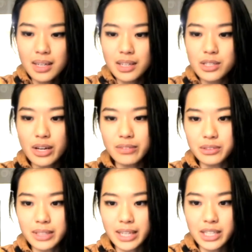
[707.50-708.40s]
So
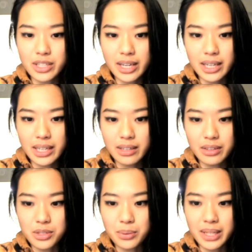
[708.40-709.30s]
after rook h8, he
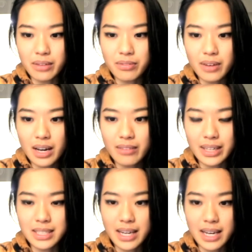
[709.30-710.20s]
goes queen e5,
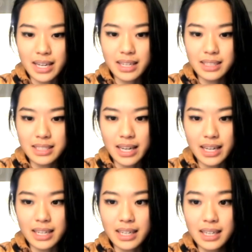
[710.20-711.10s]
I
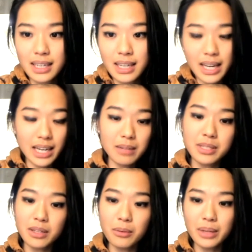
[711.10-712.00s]
take, and I'm
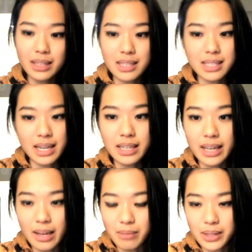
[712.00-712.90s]
still winning this
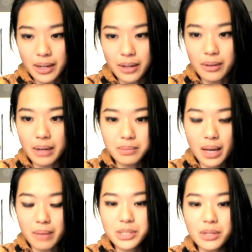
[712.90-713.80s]
endgame, you know?
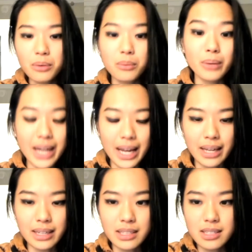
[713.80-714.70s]
I'm still winning
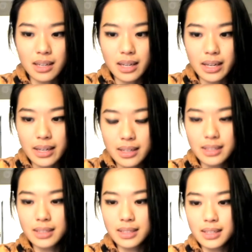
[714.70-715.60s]
here. It's not like
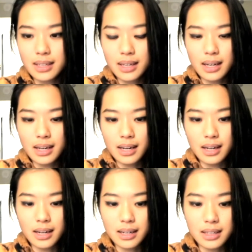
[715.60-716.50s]

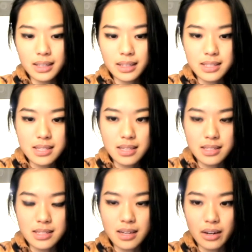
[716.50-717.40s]

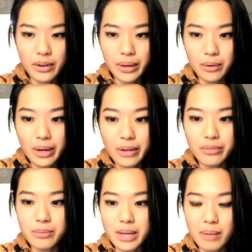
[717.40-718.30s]
it's not going great
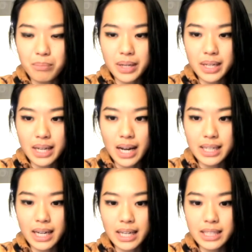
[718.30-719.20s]
for me, but
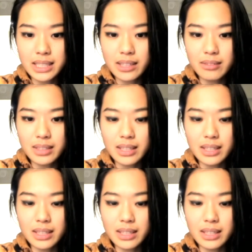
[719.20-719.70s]
I didn't really